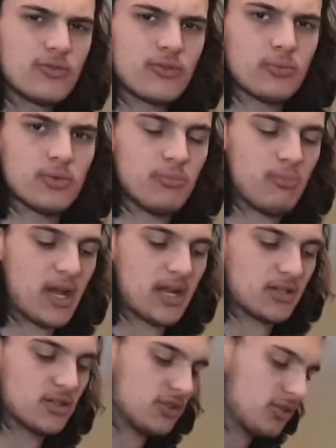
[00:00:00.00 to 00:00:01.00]
from the
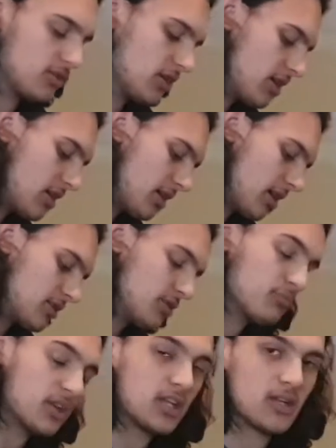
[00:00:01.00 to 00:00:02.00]
back. And
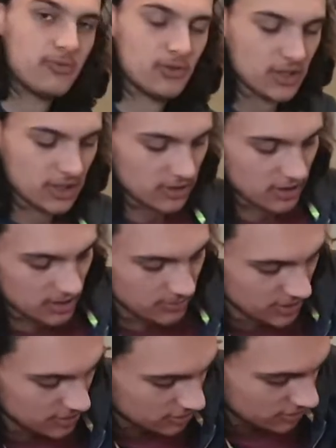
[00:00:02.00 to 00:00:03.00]
just make careful that the cable
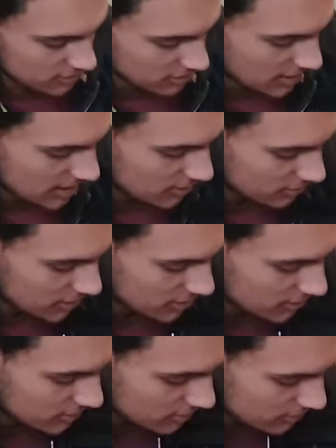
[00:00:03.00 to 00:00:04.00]
doesn't snag on
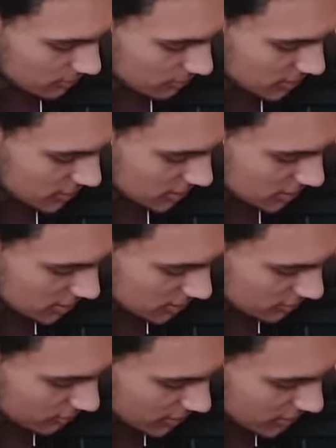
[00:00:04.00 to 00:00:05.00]
anything, which it is
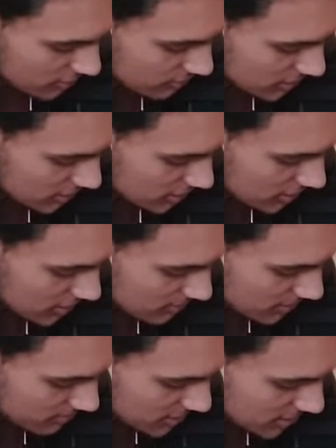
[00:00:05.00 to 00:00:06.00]
already doing here
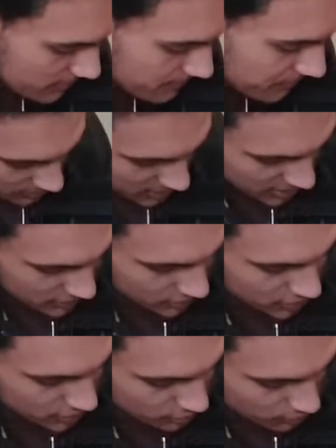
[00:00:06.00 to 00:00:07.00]
by me. But then you
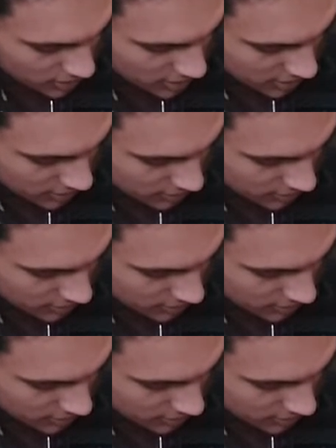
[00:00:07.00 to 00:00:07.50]
just work